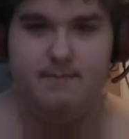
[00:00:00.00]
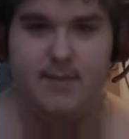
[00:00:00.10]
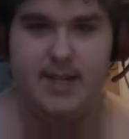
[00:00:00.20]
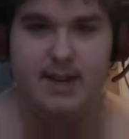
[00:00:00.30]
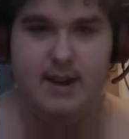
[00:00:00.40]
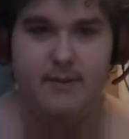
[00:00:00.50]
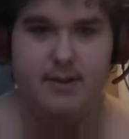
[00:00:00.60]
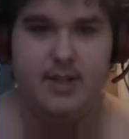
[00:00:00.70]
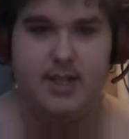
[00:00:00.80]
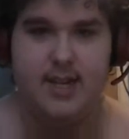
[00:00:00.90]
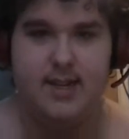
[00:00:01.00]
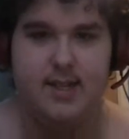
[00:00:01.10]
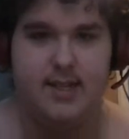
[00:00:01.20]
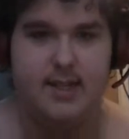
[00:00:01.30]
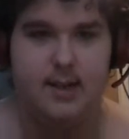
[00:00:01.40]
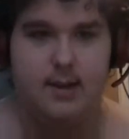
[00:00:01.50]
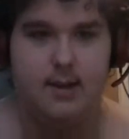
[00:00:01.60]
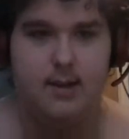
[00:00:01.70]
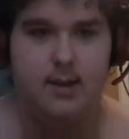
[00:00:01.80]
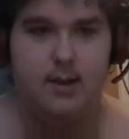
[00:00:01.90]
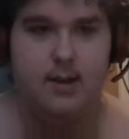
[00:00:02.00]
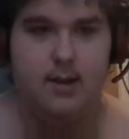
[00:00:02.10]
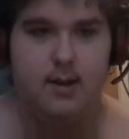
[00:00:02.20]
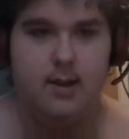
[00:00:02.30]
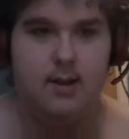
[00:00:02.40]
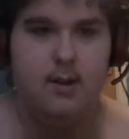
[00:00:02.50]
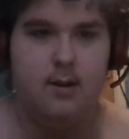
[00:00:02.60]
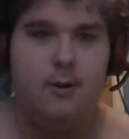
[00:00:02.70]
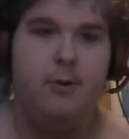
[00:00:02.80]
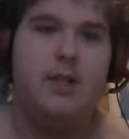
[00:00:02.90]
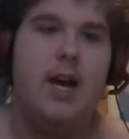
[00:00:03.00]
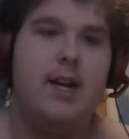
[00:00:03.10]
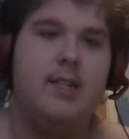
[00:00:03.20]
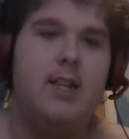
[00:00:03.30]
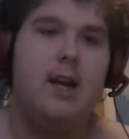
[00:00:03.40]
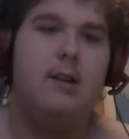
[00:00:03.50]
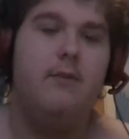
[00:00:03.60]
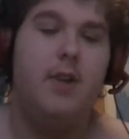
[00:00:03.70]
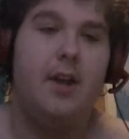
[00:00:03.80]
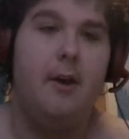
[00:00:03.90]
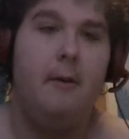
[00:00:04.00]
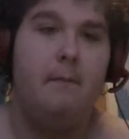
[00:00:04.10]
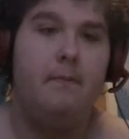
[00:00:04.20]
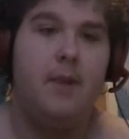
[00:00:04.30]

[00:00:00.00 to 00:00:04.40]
Never since. Luke's eyes start to flicker.